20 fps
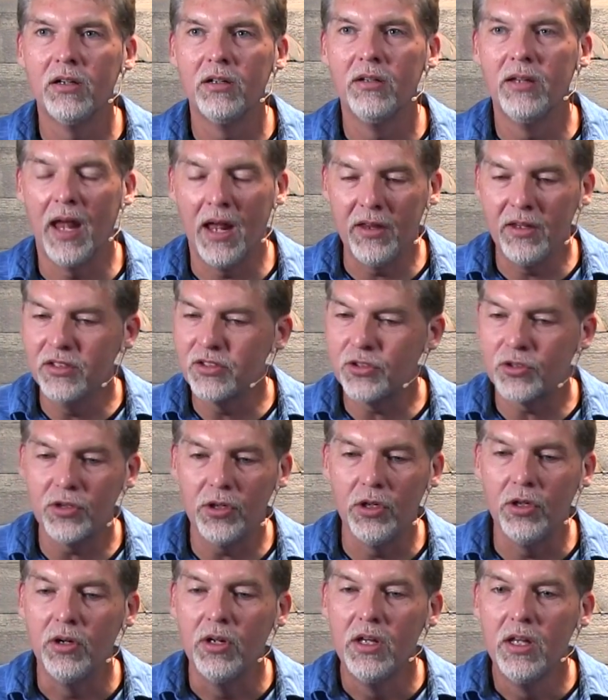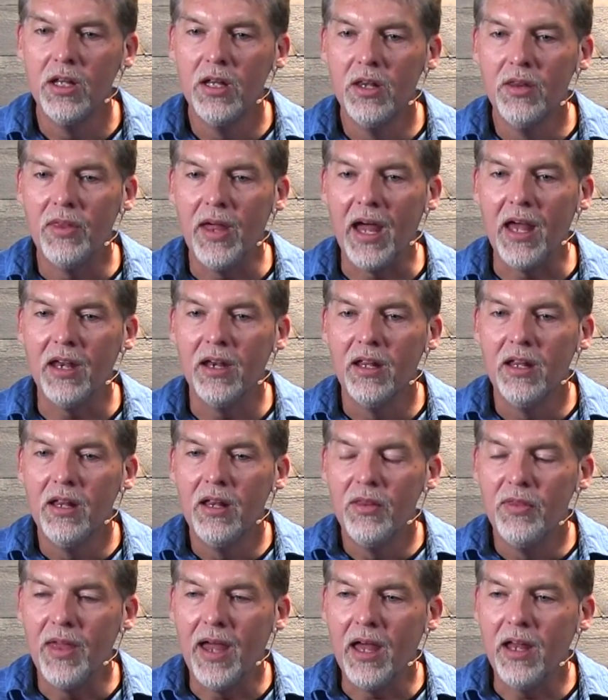Now, it's true that
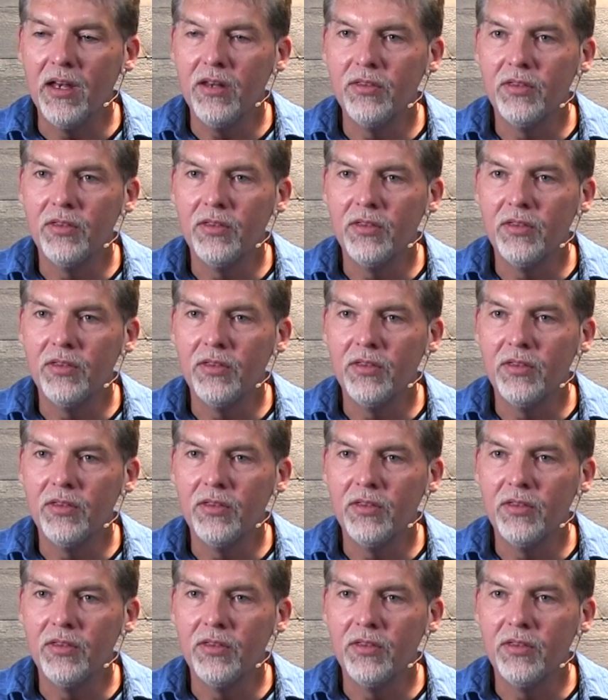that